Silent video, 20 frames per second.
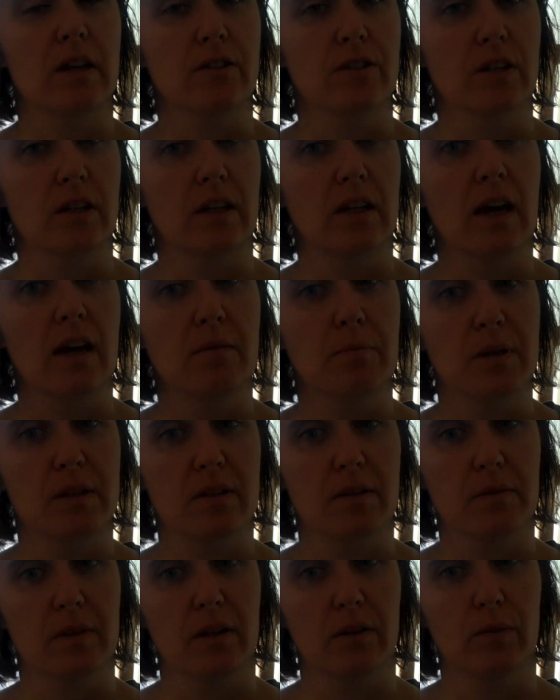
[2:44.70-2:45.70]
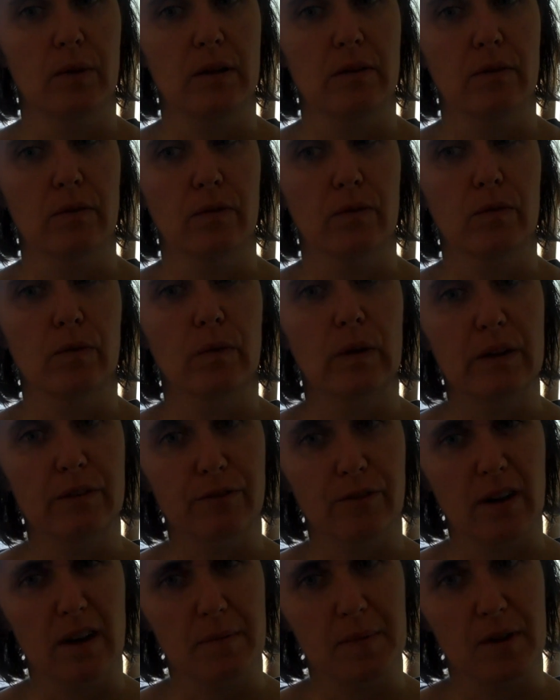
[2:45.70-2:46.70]
actually can be something we
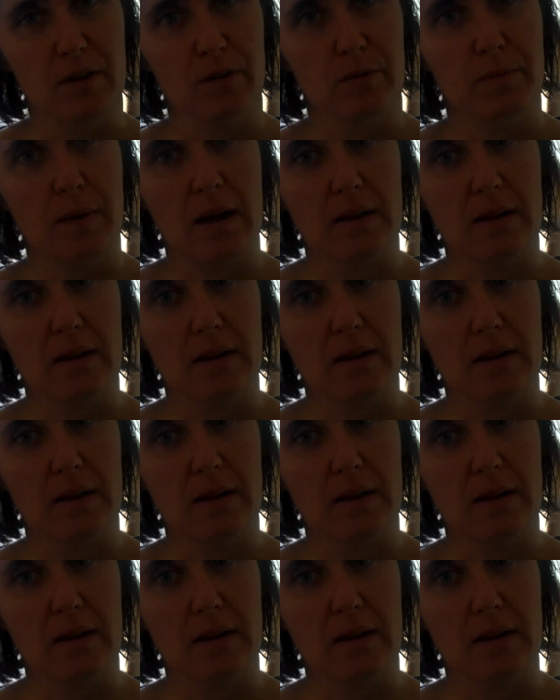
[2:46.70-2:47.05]
reframe as